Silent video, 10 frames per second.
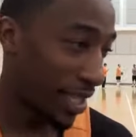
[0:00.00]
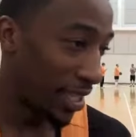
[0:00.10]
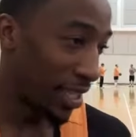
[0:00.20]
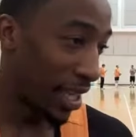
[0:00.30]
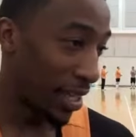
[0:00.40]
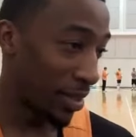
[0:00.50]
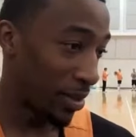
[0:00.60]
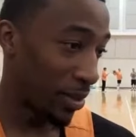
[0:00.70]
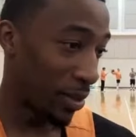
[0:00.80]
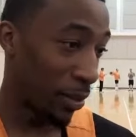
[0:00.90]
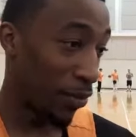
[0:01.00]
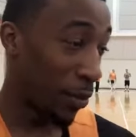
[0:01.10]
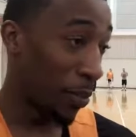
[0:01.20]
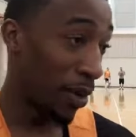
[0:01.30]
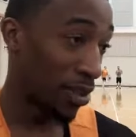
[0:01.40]
at the end of the day, well, for
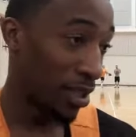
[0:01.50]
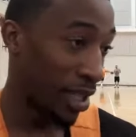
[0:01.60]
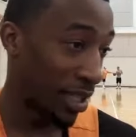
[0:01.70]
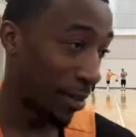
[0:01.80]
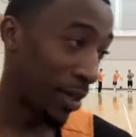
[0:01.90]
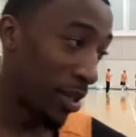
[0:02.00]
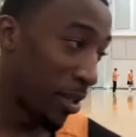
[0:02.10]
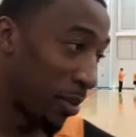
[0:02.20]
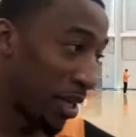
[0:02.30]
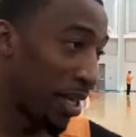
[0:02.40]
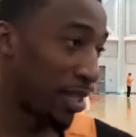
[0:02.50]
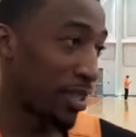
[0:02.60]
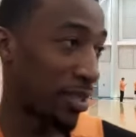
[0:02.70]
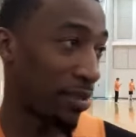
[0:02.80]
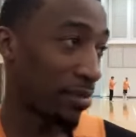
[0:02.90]
me personally, the NCAA tournament
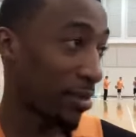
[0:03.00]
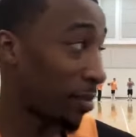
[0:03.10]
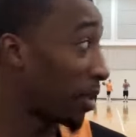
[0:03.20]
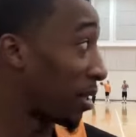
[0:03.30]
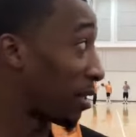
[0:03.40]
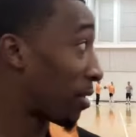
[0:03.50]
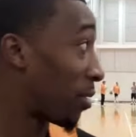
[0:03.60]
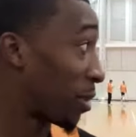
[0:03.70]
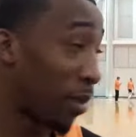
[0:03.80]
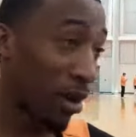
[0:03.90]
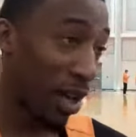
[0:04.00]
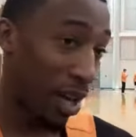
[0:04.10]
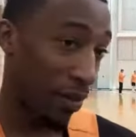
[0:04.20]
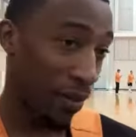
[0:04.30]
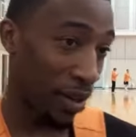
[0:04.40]
has, I mean, which Martin
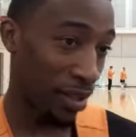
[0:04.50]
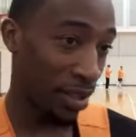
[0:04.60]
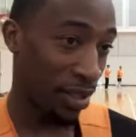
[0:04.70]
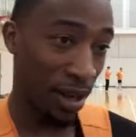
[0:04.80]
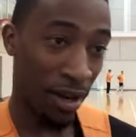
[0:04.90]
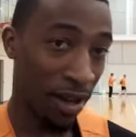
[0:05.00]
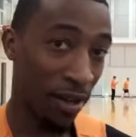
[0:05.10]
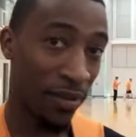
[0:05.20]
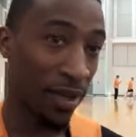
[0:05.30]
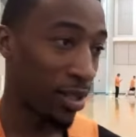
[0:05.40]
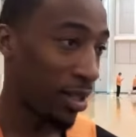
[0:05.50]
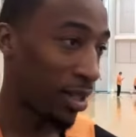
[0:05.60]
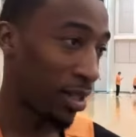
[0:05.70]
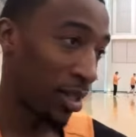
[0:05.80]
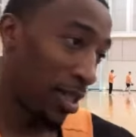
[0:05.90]
can't affect it, y'all can't affect
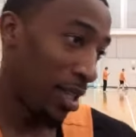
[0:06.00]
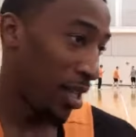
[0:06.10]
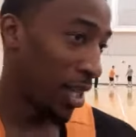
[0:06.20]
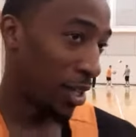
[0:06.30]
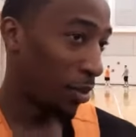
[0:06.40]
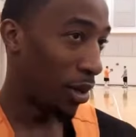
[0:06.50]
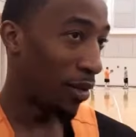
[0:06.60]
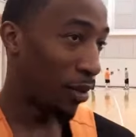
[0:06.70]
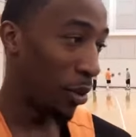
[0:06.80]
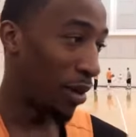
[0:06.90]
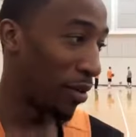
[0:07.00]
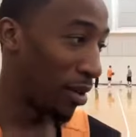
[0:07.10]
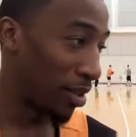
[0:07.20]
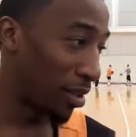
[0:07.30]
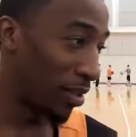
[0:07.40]
this, whatever, whoever
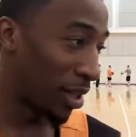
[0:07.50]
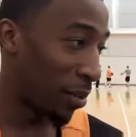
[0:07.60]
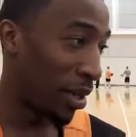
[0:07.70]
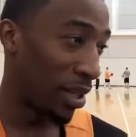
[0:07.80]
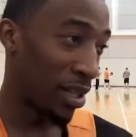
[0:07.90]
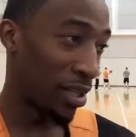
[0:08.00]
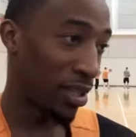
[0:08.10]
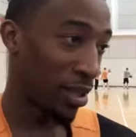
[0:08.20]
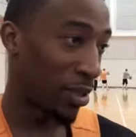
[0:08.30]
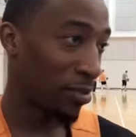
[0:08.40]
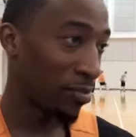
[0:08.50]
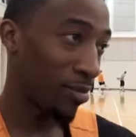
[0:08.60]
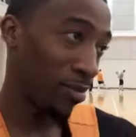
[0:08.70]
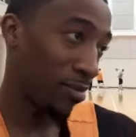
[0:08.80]
the, the, committee is. So